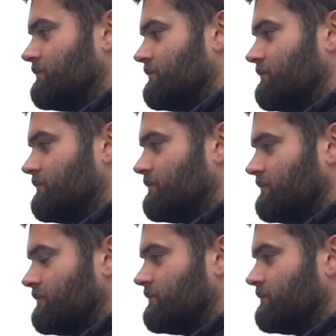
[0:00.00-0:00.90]

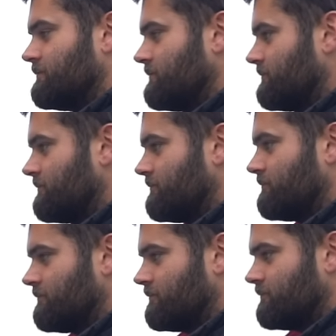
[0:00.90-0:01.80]

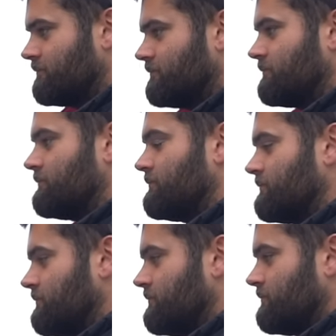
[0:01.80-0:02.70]

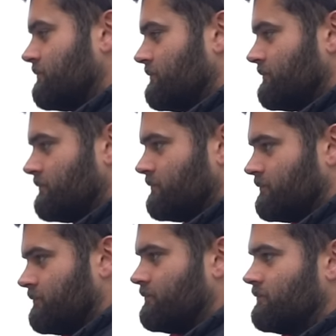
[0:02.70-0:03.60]

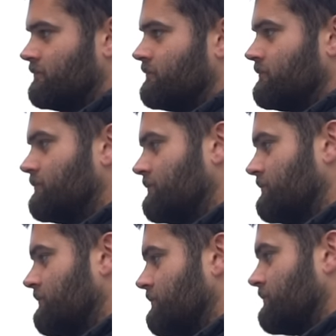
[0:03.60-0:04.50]

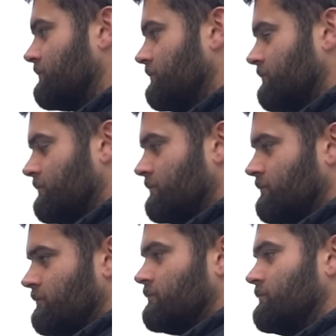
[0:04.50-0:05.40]

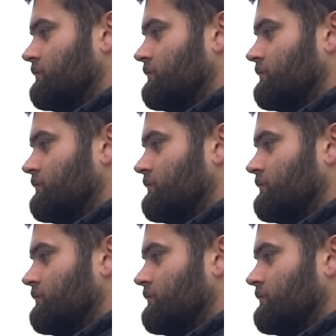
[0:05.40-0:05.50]
The person shown says nothing.